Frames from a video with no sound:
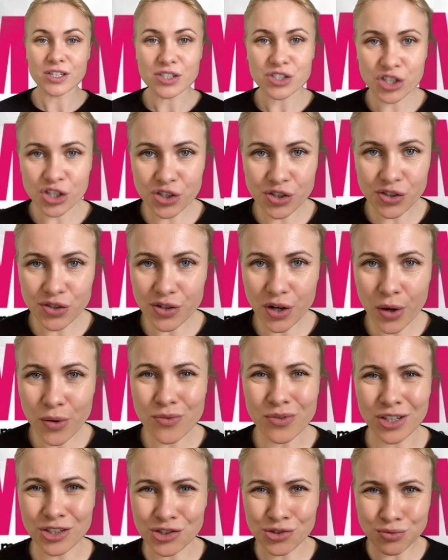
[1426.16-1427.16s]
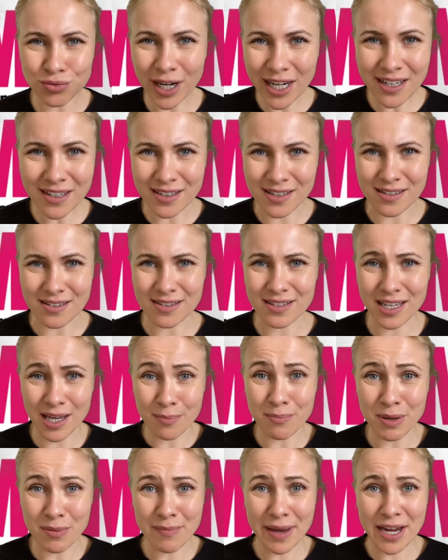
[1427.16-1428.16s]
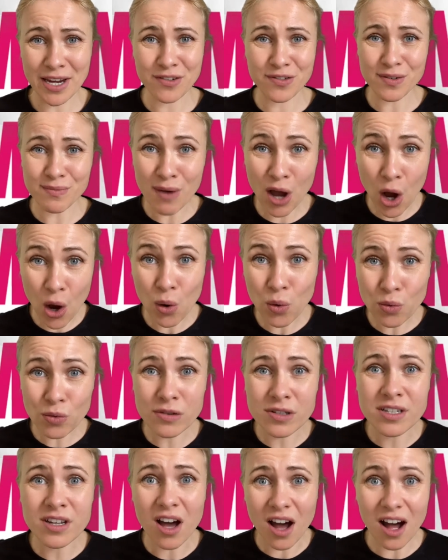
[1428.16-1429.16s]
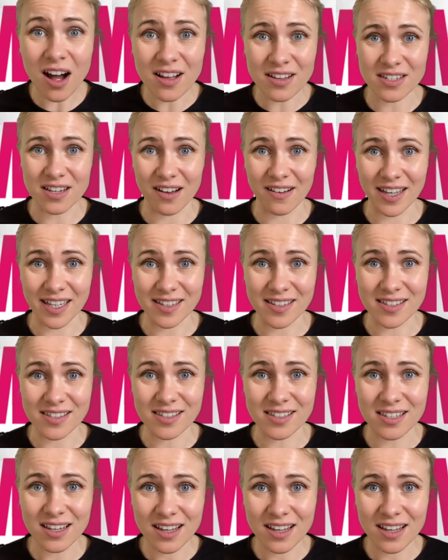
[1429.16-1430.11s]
Did you know that trainers can be made from old car tyres?